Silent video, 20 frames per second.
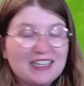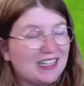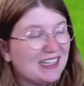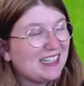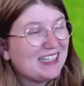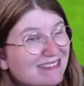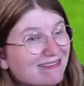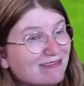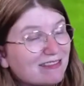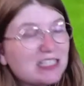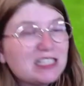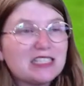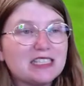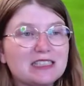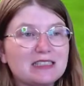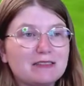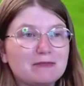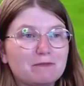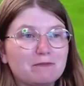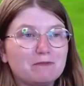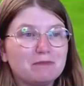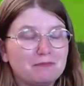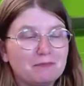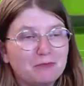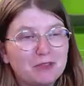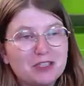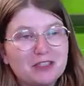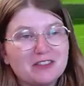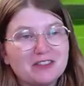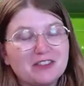one of
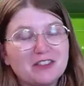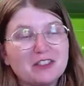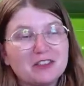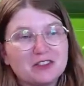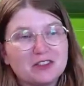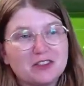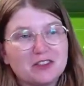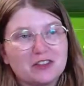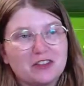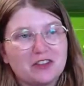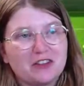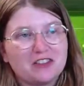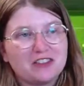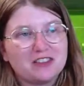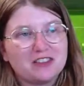the not so good